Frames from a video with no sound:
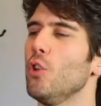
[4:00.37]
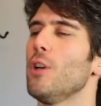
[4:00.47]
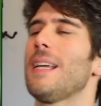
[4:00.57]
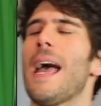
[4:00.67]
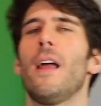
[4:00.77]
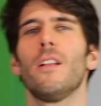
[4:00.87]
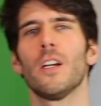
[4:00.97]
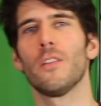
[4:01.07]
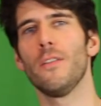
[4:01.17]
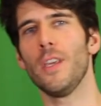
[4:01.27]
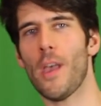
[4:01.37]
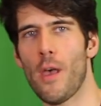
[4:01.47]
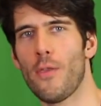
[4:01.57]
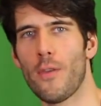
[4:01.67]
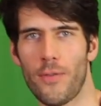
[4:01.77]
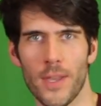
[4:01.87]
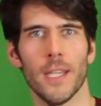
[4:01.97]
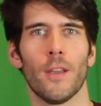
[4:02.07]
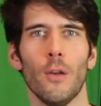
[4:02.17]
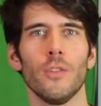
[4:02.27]
look at the other
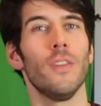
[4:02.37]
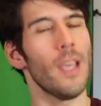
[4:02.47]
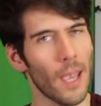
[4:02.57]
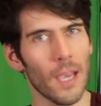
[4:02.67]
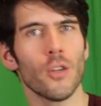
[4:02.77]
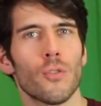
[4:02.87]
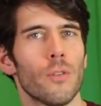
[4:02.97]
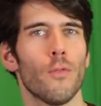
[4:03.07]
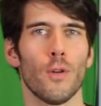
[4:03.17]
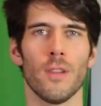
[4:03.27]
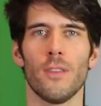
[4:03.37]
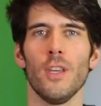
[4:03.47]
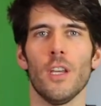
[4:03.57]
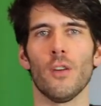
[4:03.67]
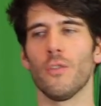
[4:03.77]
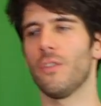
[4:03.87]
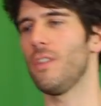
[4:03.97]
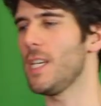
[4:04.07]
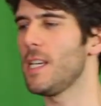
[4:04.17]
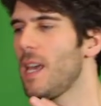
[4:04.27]
thinkers, the extroverted thinkers,
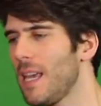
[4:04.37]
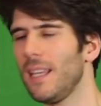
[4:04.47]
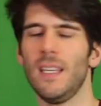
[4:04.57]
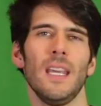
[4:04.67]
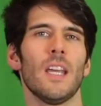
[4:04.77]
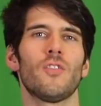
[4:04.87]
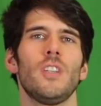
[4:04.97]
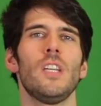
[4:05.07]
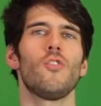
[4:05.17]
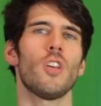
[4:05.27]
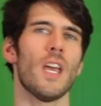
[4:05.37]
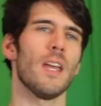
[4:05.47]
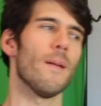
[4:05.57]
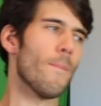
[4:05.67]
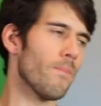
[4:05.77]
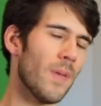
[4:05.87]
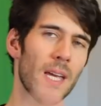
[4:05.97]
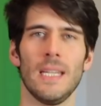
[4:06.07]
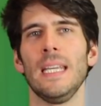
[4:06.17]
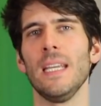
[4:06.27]
the ESTJ
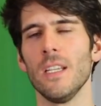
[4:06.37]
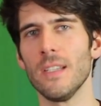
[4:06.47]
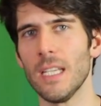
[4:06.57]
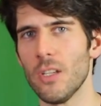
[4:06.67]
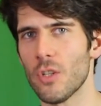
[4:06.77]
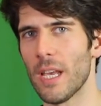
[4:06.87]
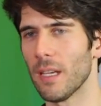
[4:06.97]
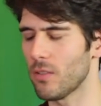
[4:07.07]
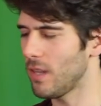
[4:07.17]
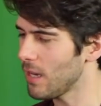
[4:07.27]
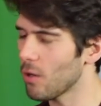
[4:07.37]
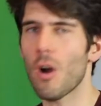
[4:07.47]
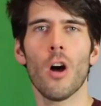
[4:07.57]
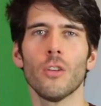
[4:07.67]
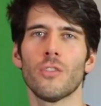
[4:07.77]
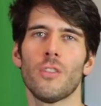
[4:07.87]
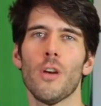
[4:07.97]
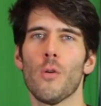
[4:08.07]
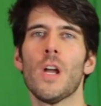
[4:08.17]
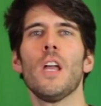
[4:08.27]
and ENTJ, because they are
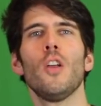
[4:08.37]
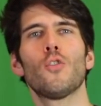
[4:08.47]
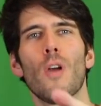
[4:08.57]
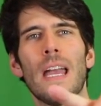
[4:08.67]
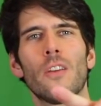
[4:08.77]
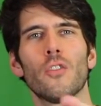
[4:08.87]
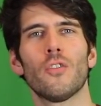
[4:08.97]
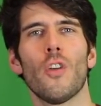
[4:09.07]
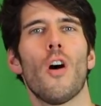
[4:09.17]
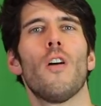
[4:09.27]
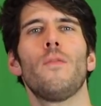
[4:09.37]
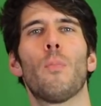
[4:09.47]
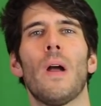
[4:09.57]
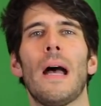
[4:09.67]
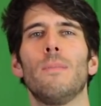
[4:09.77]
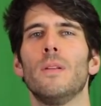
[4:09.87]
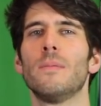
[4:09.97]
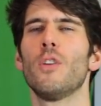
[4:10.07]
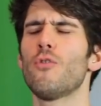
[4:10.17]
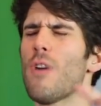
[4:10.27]
also trying to solve
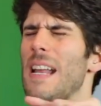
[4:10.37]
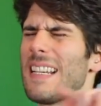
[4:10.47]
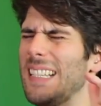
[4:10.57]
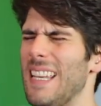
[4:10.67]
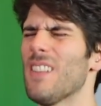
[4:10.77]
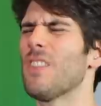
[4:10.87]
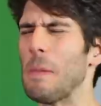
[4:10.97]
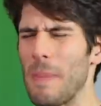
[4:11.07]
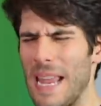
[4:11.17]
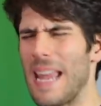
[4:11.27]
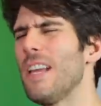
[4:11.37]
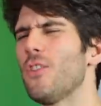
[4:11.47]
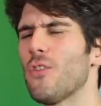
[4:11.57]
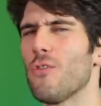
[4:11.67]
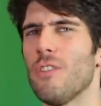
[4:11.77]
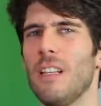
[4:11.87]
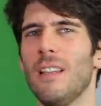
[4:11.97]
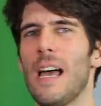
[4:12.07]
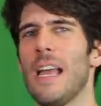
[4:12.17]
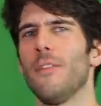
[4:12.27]
problems. They're trying to get some answers
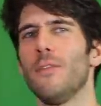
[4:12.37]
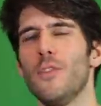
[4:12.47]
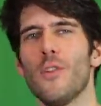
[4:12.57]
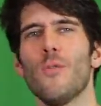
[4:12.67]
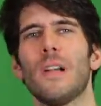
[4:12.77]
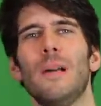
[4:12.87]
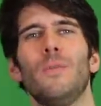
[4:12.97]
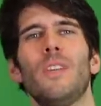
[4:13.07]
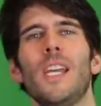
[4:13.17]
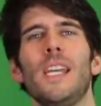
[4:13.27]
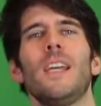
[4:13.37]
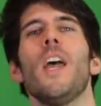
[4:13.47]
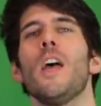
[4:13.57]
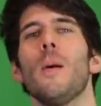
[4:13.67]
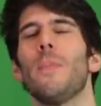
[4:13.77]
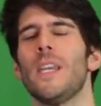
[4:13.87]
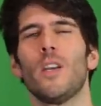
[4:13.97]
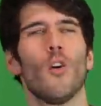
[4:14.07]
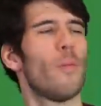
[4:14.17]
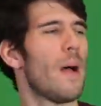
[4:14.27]
in life. You know what I'm saying? But
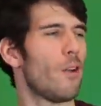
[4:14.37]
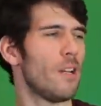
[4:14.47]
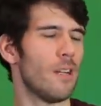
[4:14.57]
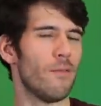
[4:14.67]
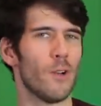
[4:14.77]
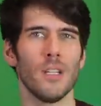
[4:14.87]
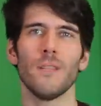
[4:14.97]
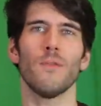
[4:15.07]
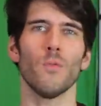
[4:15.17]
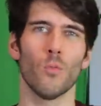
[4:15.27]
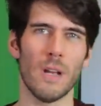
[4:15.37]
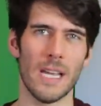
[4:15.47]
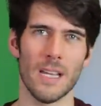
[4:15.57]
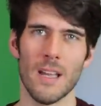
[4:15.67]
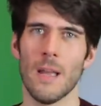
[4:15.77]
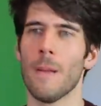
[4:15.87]
they go about it in a very different way